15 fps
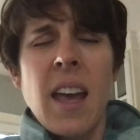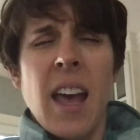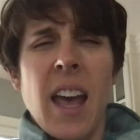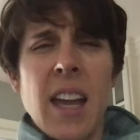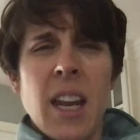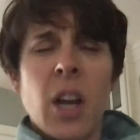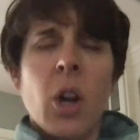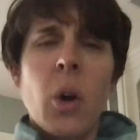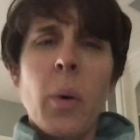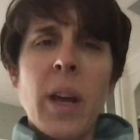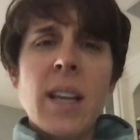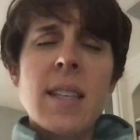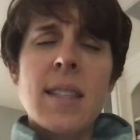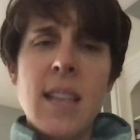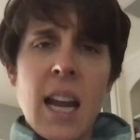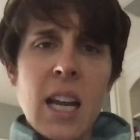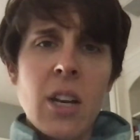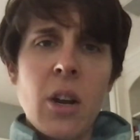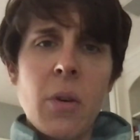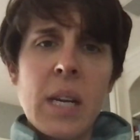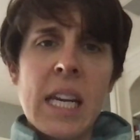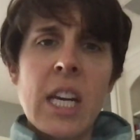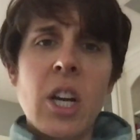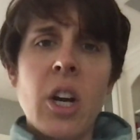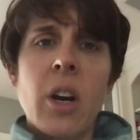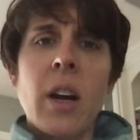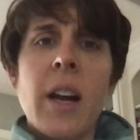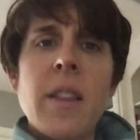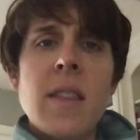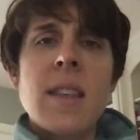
And a quick side note here,